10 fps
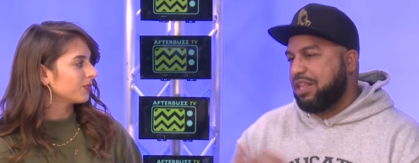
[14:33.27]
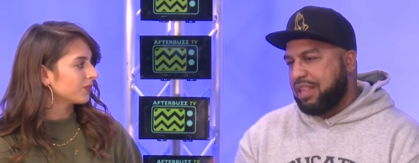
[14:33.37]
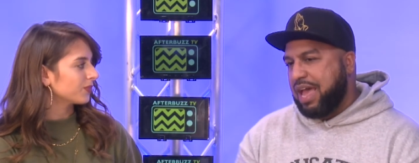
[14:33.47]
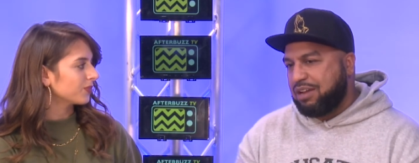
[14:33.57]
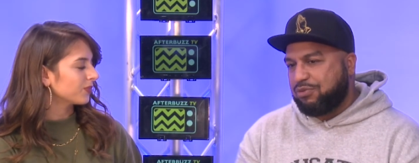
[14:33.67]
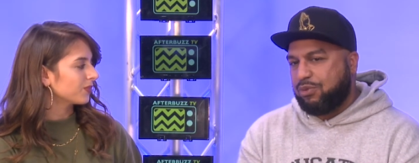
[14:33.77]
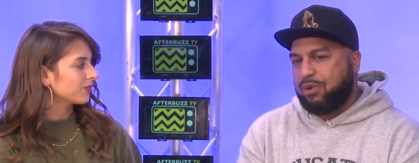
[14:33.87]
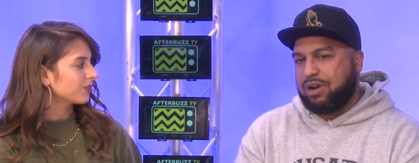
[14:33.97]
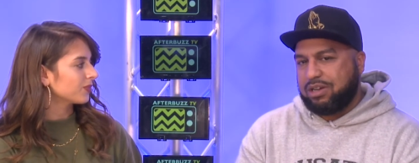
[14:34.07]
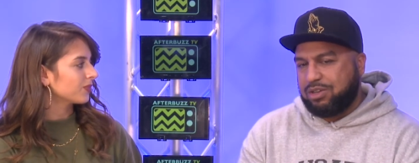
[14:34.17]
Speaker 1: that
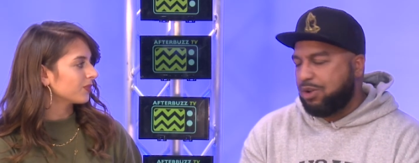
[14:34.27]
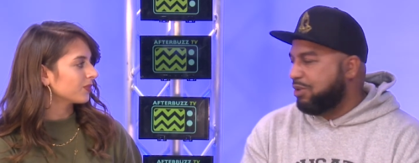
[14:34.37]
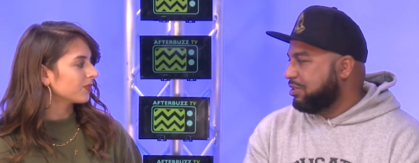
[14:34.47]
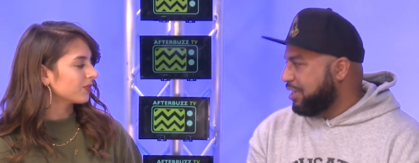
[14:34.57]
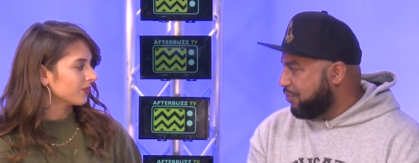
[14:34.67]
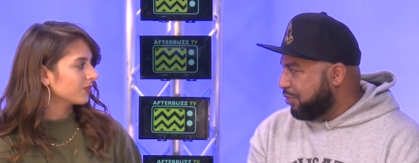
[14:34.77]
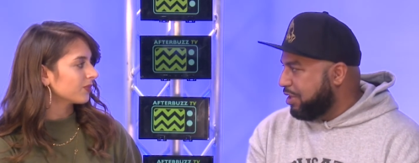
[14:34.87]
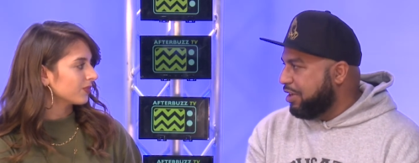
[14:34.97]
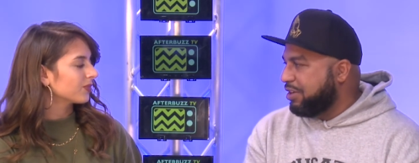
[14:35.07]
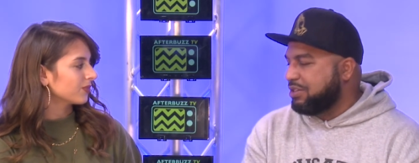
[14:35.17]
for, you know, several
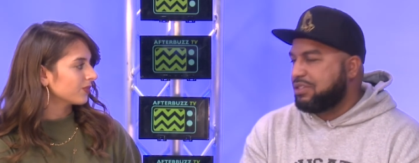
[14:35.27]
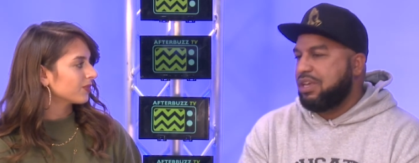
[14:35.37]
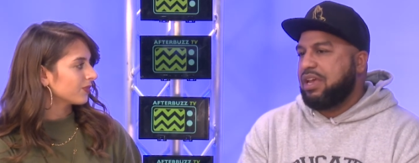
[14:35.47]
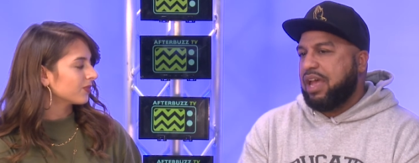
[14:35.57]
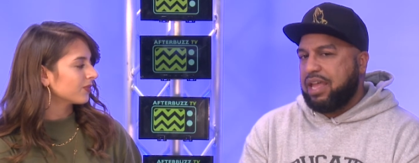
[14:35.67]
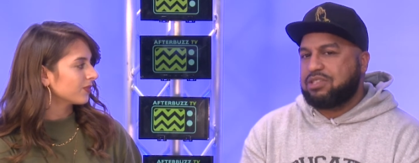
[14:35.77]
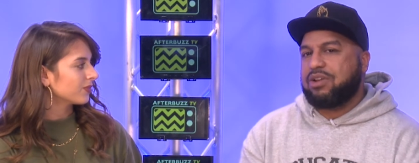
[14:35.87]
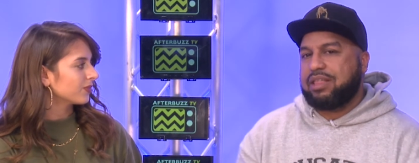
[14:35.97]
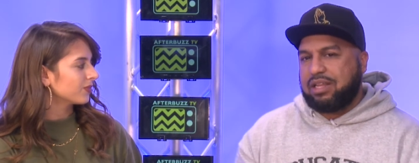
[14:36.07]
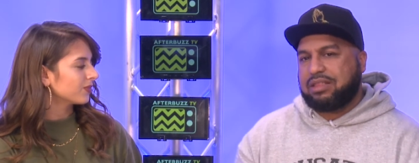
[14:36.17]
years. And so I
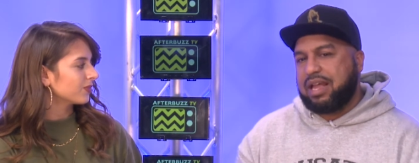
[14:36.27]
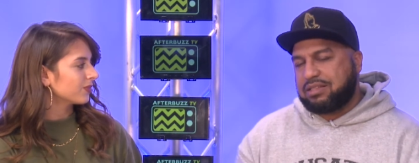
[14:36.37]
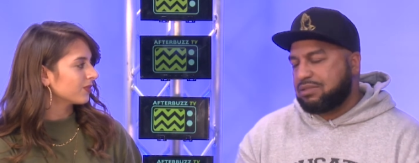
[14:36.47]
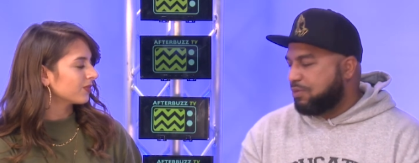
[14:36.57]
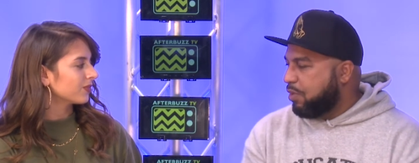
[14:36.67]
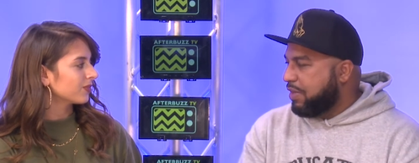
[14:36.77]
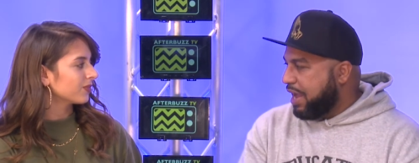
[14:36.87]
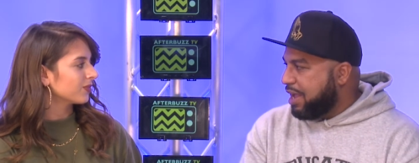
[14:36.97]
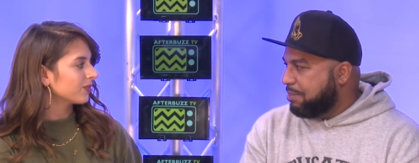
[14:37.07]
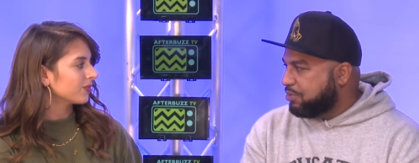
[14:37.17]
think that's where that
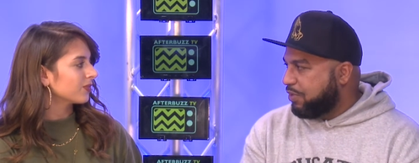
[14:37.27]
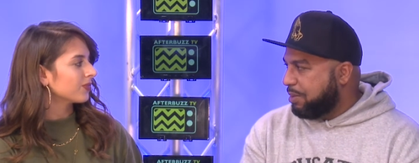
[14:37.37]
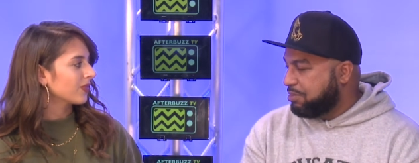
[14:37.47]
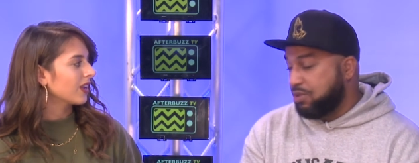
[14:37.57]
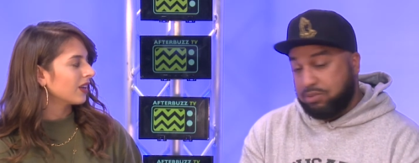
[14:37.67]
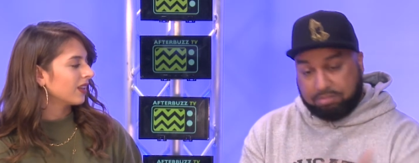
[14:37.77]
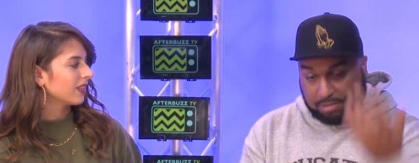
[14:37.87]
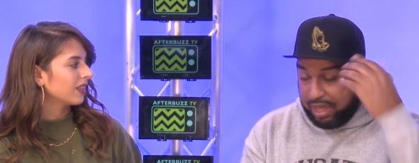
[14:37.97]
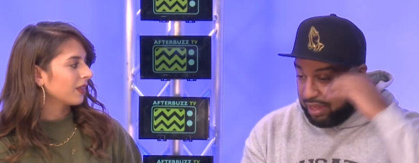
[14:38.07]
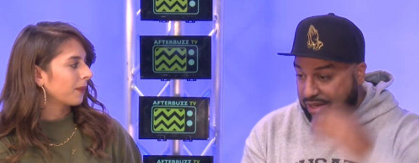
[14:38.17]
comes from. So
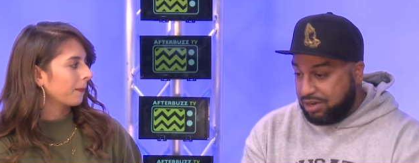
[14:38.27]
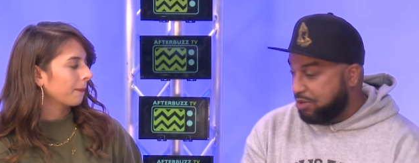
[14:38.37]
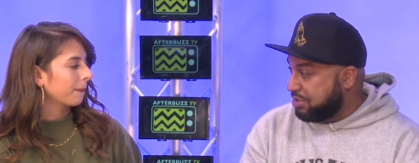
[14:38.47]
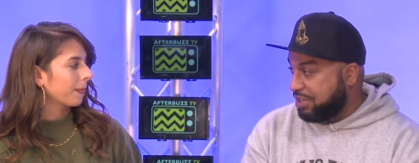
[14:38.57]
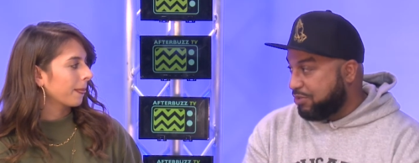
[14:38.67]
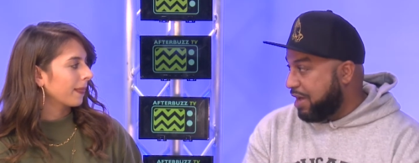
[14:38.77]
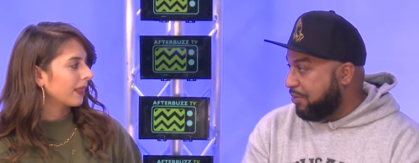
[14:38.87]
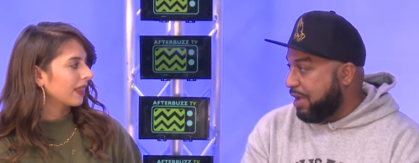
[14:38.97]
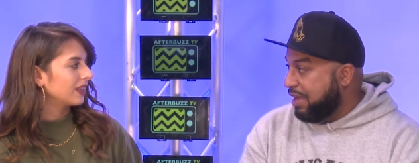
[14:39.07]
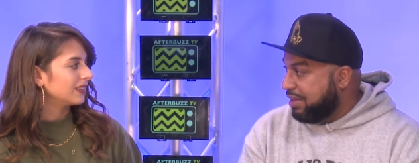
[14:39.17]
yeah, he noticed it right
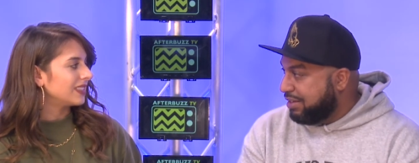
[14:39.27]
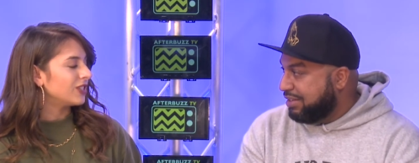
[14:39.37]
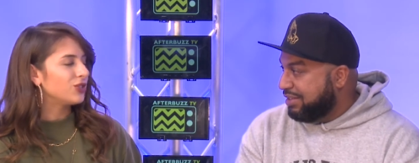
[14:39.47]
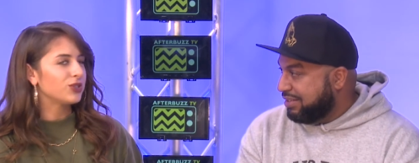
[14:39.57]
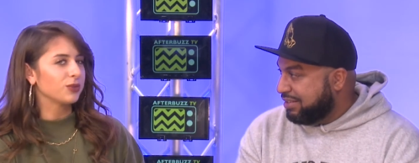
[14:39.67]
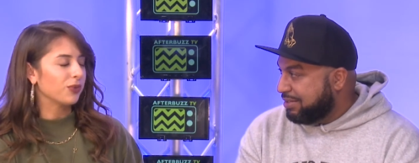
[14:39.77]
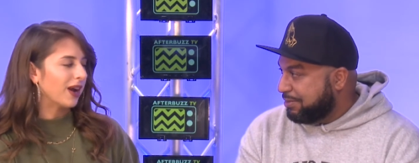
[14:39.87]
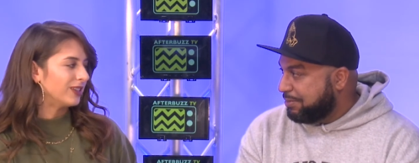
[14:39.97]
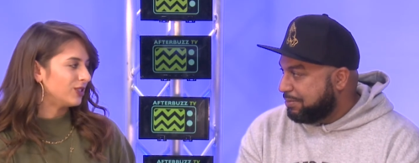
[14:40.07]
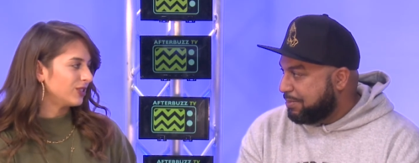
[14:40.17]
away.
Speaker 2: Did you
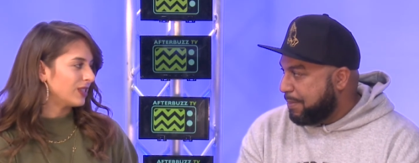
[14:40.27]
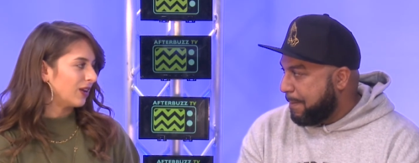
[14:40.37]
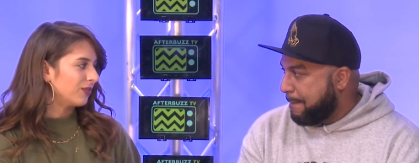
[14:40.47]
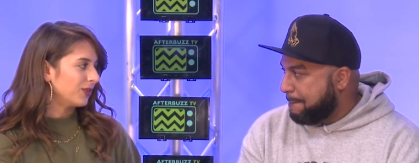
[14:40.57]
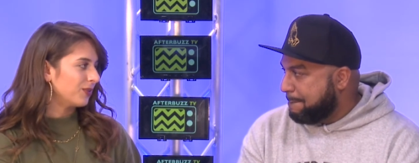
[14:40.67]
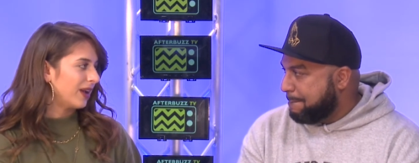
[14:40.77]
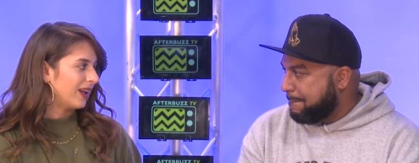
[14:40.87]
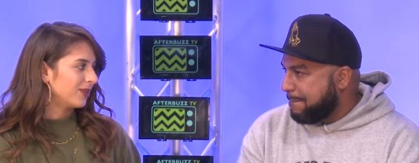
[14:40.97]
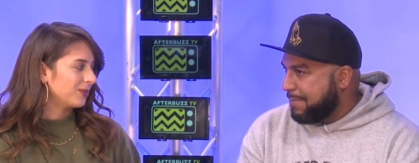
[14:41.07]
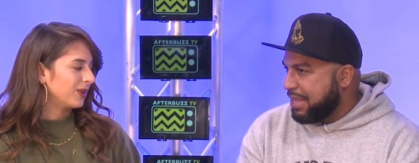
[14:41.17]
surprise yourself in a way
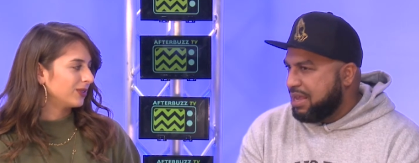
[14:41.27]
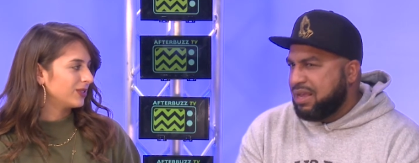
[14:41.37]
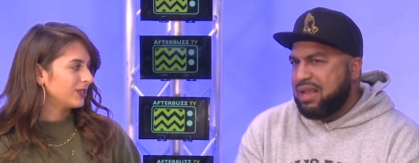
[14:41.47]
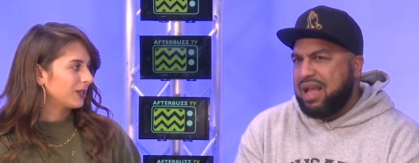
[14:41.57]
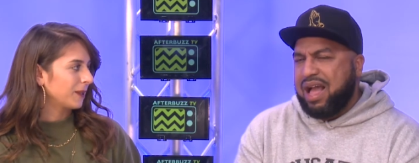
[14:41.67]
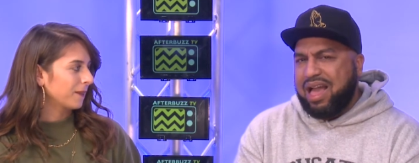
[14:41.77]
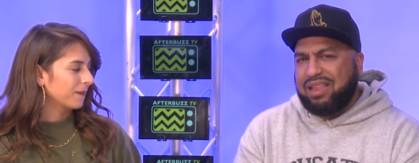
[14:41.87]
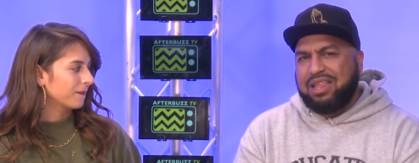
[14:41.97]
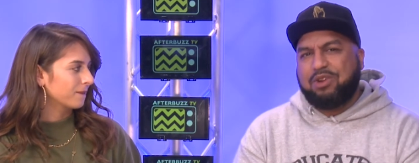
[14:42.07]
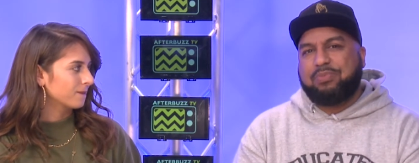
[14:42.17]
almost?
Speaker 1: A
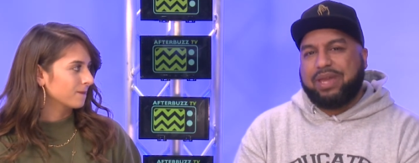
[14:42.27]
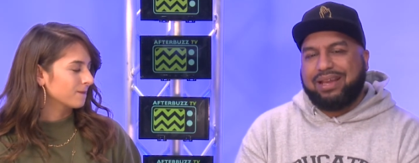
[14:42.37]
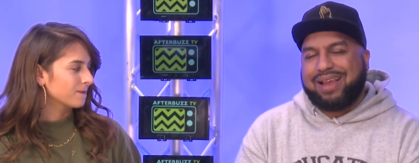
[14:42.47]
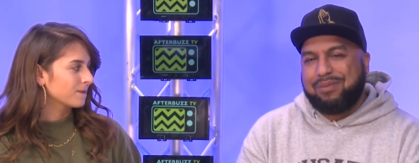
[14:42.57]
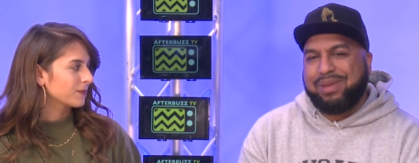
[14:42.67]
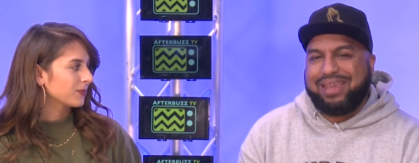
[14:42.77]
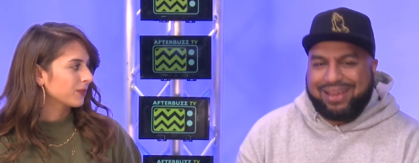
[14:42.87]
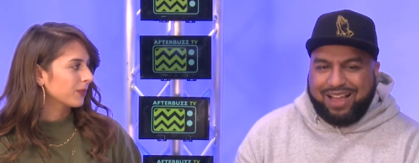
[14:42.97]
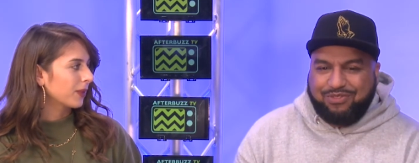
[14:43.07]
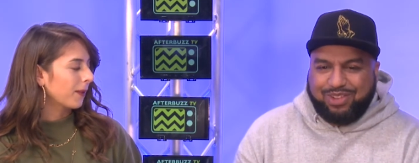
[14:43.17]
little bit. I mean,
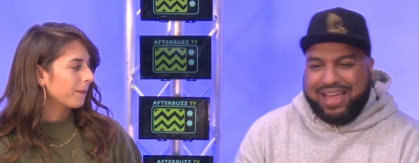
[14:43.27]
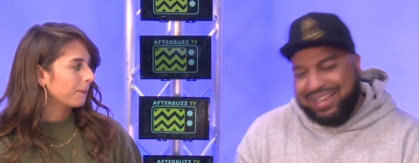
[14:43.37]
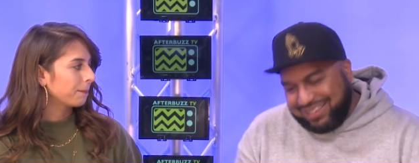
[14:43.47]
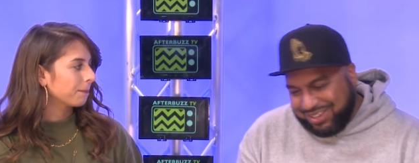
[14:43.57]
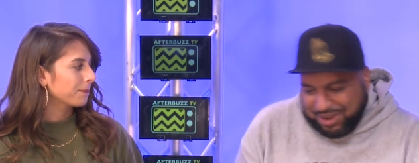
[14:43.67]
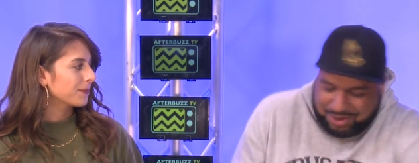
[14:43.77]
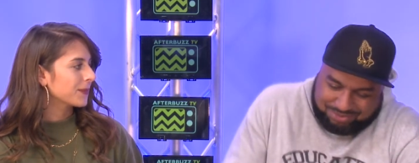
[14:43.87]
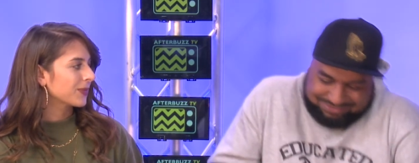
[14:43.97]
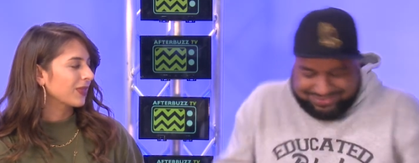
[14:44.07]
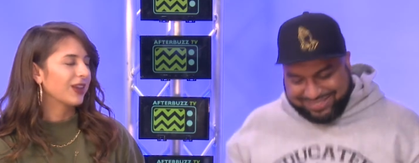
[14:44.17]
I feel like, you know,
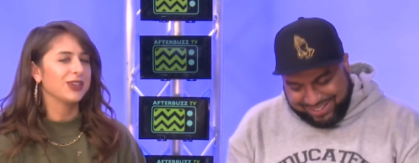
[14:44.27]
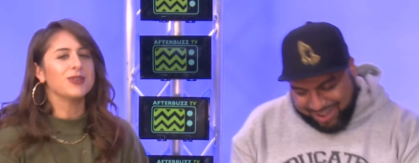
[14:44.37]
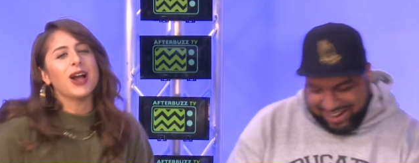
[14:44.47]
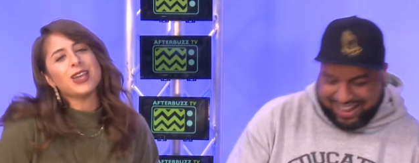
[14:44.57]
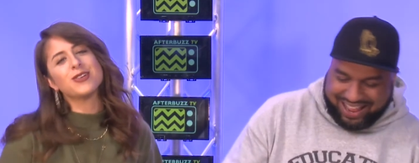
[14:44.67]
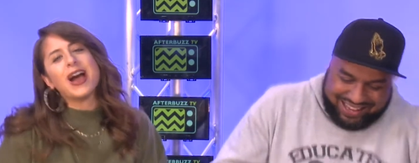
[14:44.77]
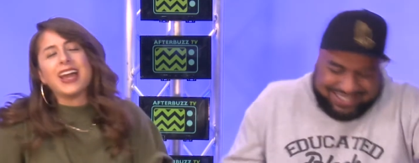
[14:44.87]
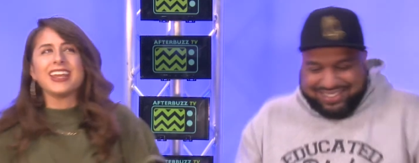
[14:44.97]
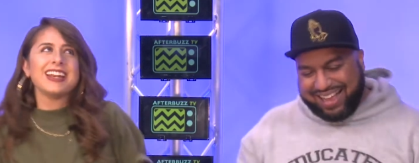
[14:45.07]
you, you
Speaker 2: know, got you got it